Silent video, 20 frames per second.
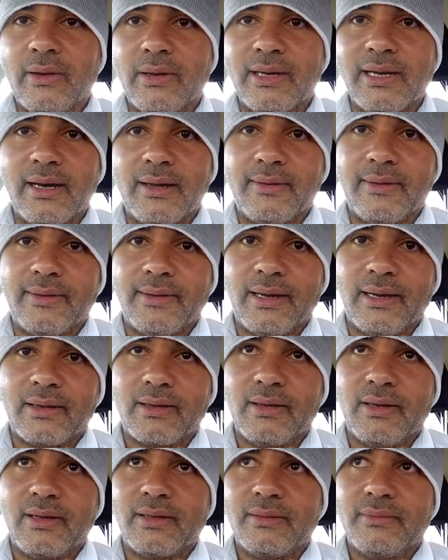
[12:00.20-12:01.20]
on that
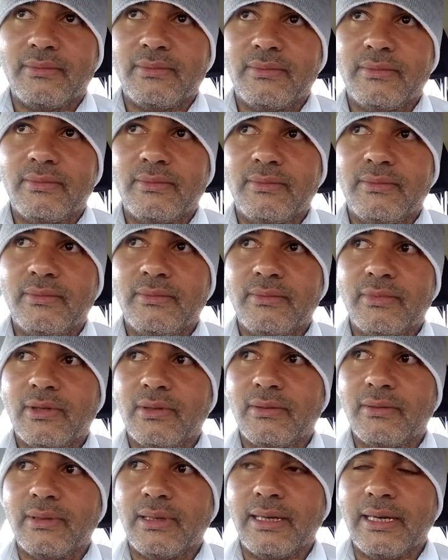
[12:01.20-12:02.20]
could
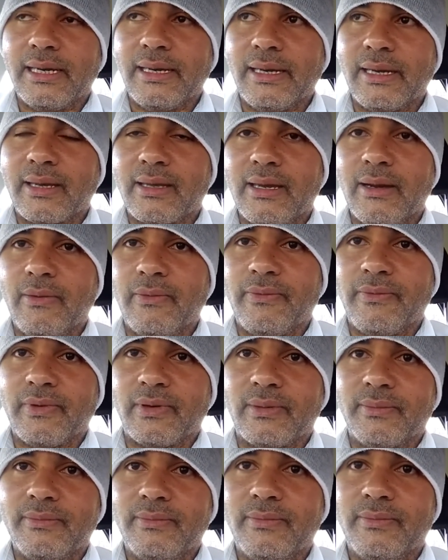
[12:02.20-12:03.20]
account for,
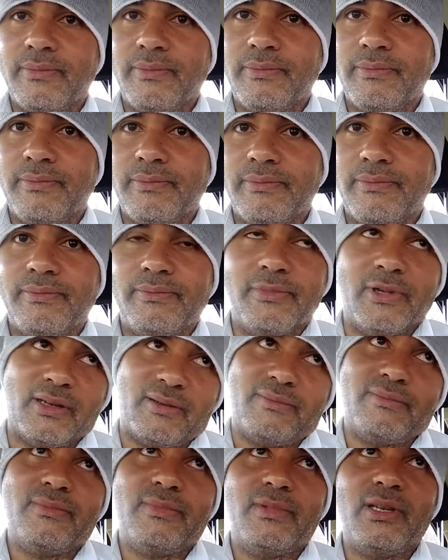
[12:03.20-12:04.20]
well,
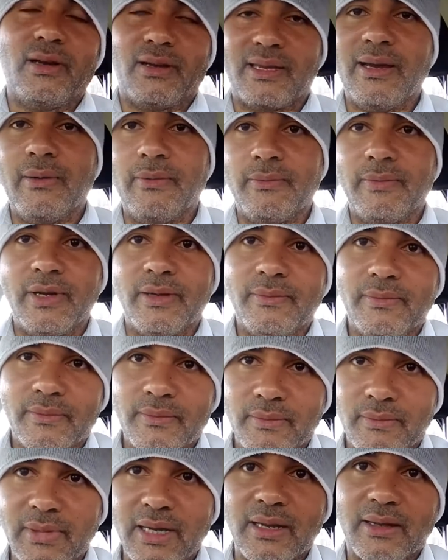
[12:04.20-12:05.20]
not account, but
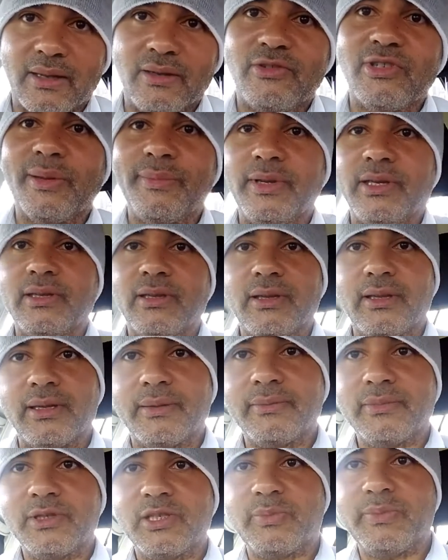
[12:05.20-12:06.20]
may contribute to the
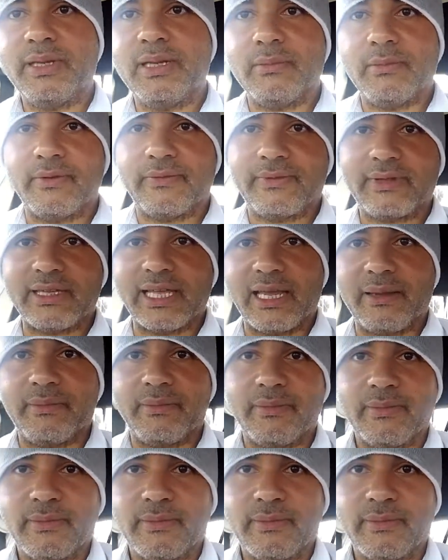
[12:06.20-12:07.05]
speed up of time.